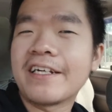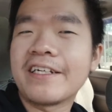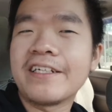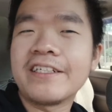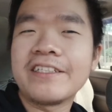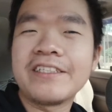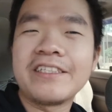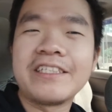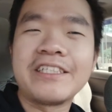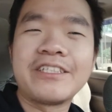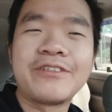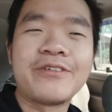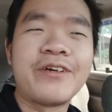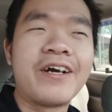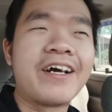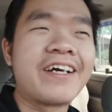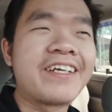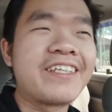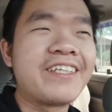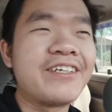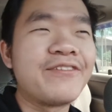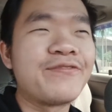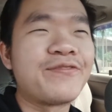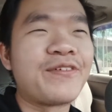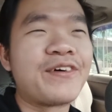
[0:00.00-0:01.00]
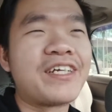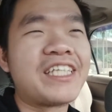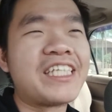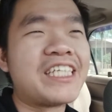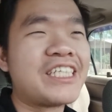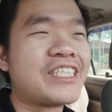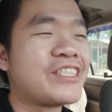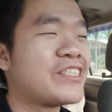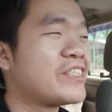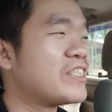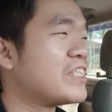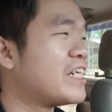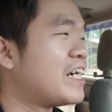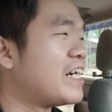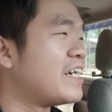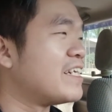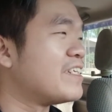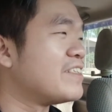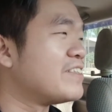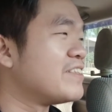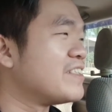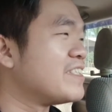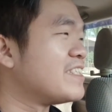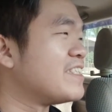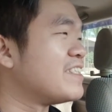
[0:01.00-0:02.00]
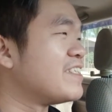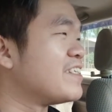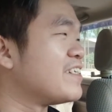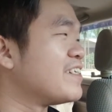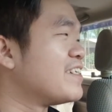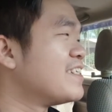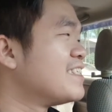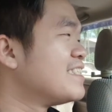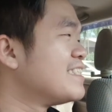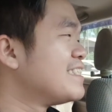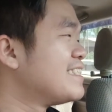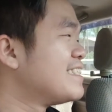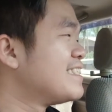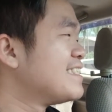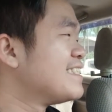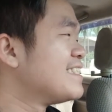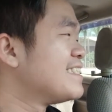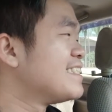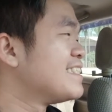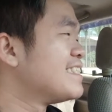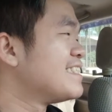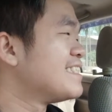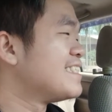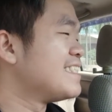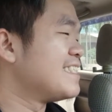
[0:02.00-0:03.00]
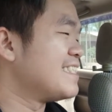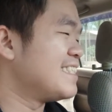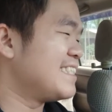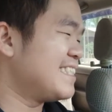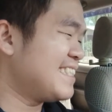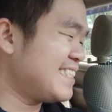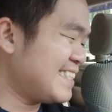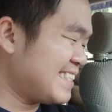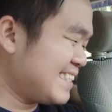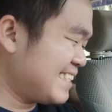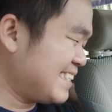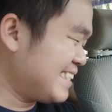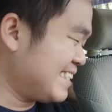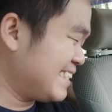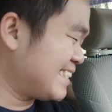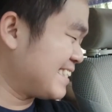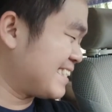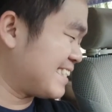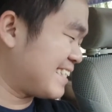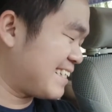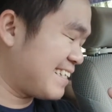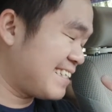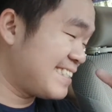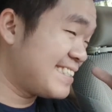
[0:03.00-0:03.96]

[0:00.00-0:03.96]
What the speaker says: I got distracted from the 300, you know. I